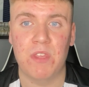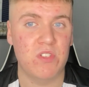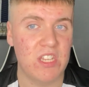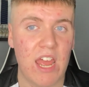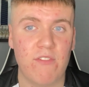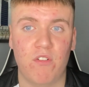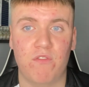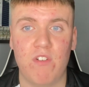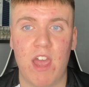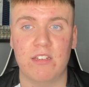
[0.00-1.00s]
He was an aerial
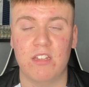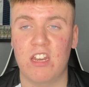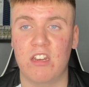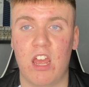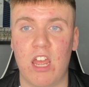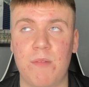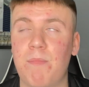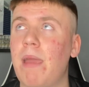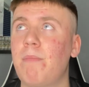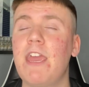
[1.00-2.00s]
threat, and he,
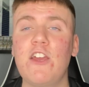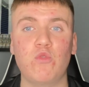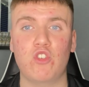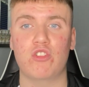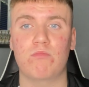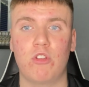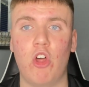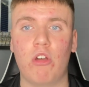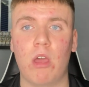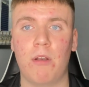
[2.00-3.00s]
he made it just
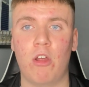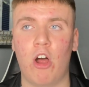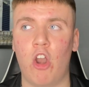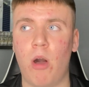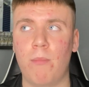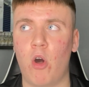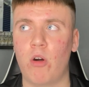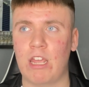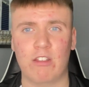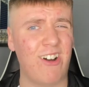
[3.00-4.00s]
look a, a, lot
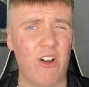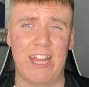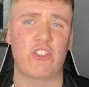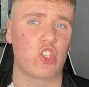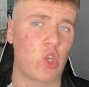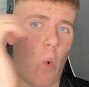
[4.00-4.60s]
more like, oh, let's just